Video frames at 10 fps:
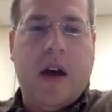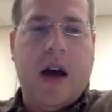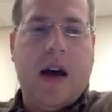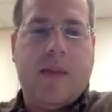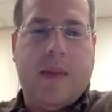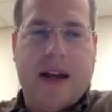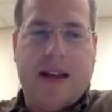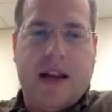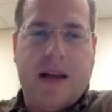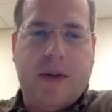The Mind
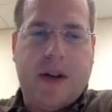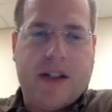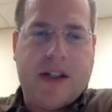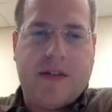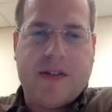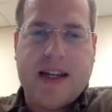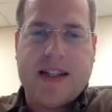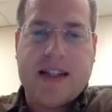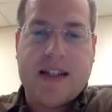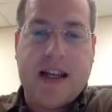Library stuff
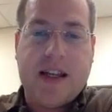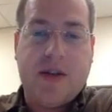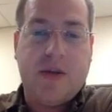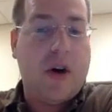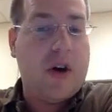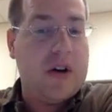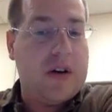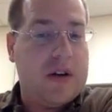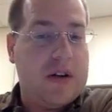takes us into our